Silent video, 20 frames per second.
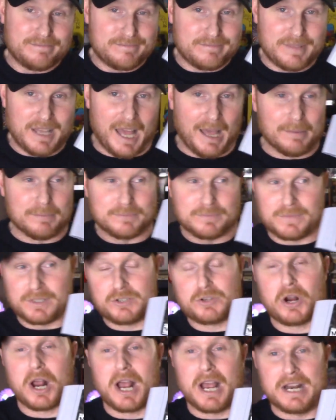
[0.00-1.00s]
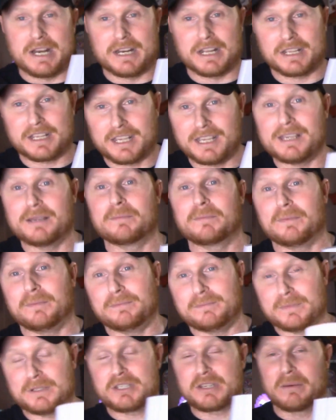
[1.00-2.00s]
I'm trying to keep
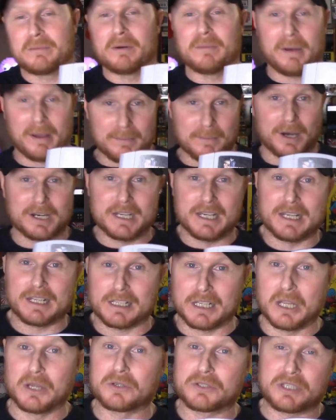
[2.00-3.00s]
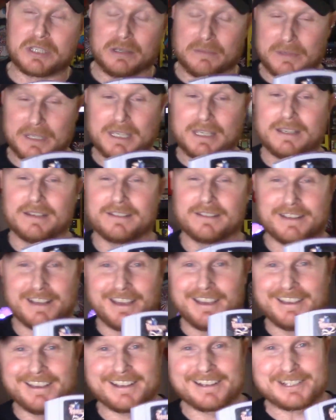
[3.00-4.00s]
some of my money close to me
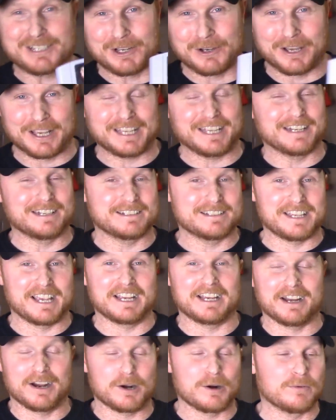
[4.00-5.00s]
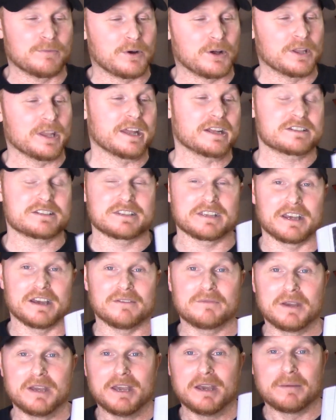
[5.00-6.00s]
so I can take care of all that
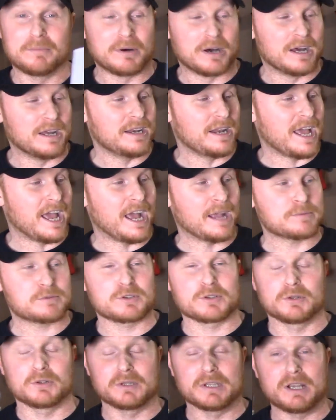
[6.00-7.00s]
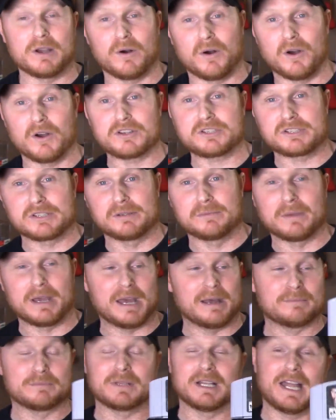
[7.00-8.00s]
stuff. But absolutely awesome.
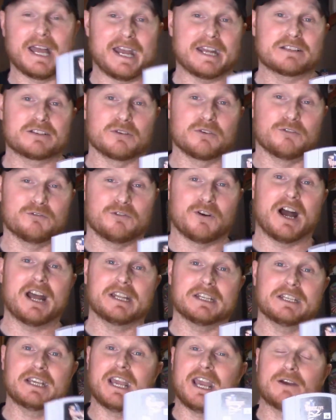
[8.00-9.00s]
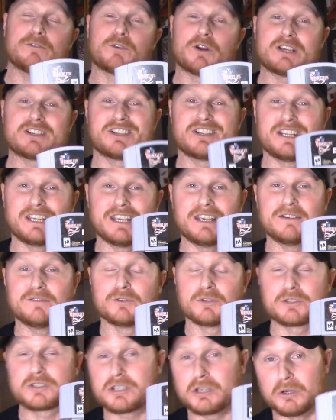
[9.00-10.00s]
I'm glad to finally have Resident
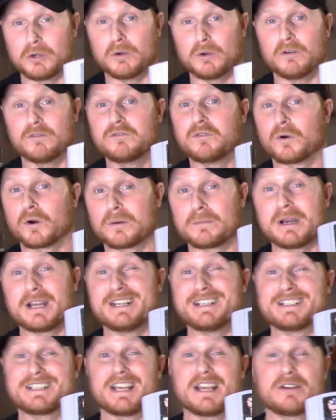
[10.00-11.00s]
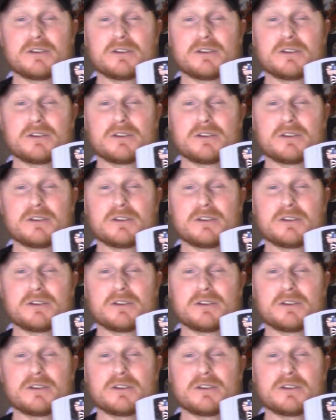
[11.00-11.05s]
Evil 2 for my Nintendo